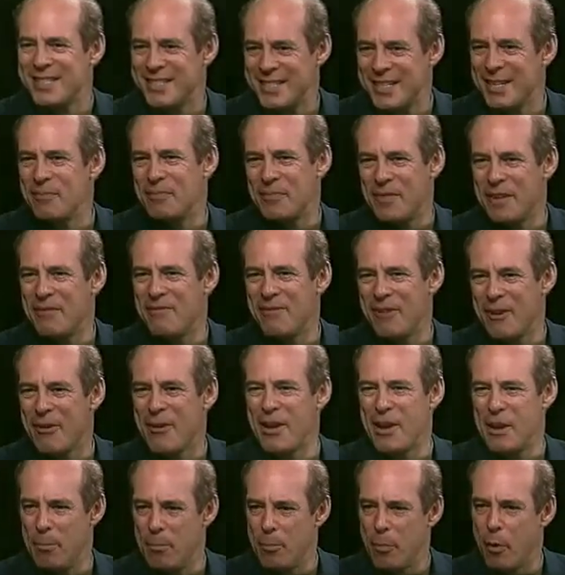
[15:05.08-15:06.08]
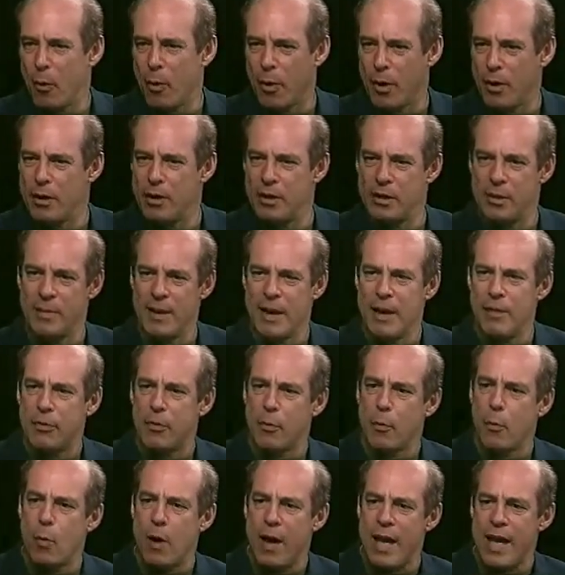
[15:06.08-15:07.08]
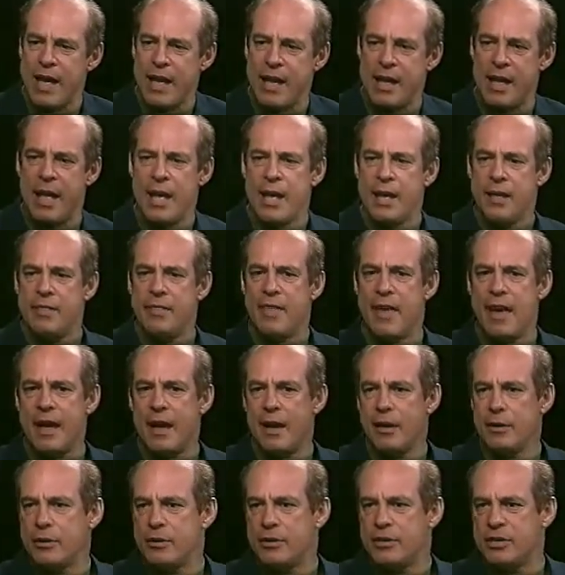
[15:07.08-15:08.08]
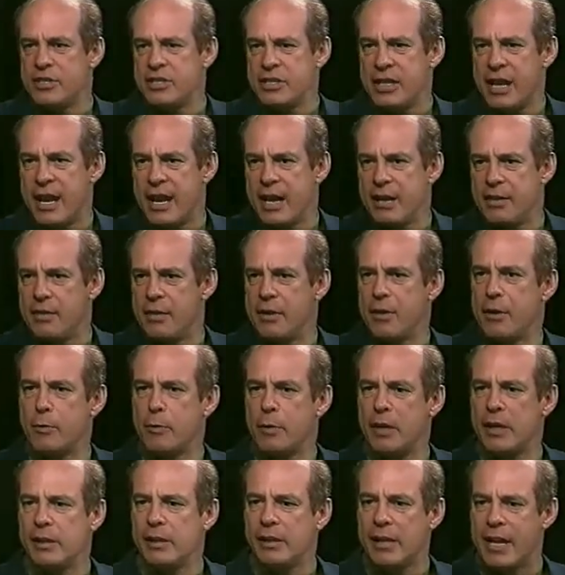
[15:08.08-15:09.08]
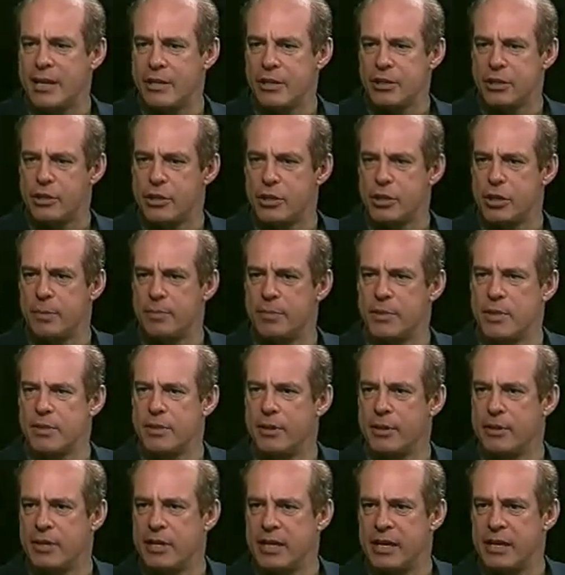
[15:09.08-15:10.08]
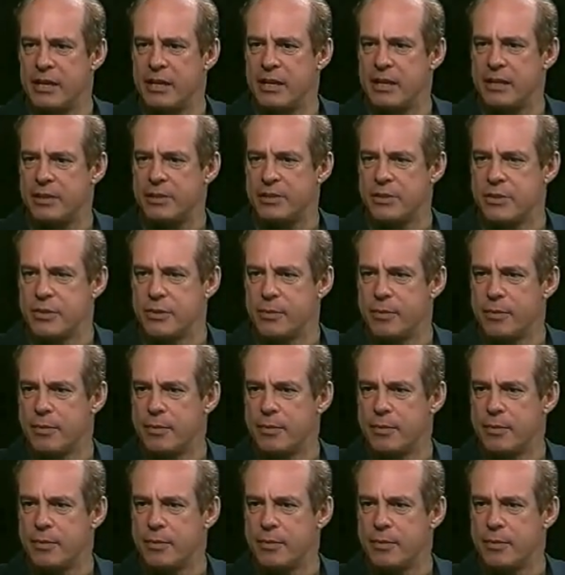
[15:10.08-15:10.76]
something very important about the way they understand their relationship to their deities.